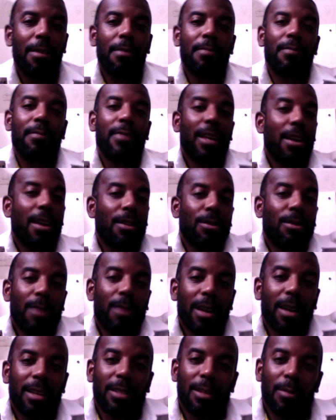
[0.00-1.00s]

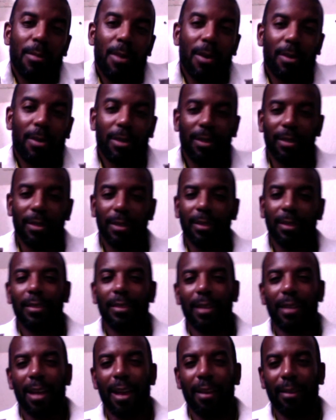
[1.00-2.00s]
Health-wise, I'm all good.
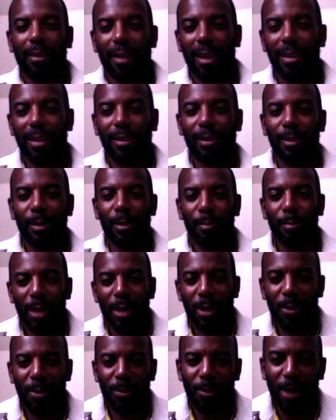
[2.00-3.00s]
I gained a little bit
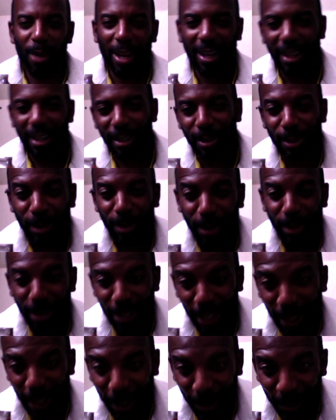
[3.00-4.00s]
of weight, as you can
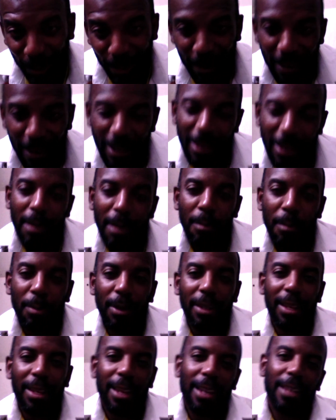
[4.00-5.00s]
tell, but
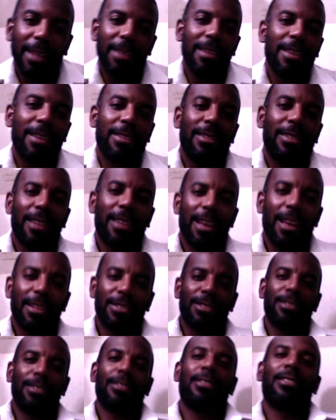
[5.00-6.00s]
that ain't nothing. I
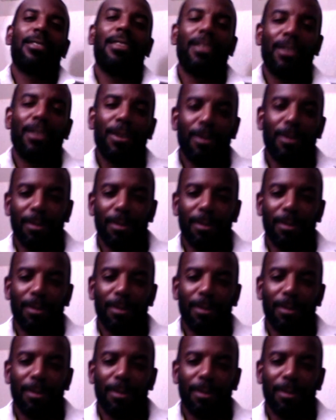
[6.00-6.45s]
just, ain't nothing.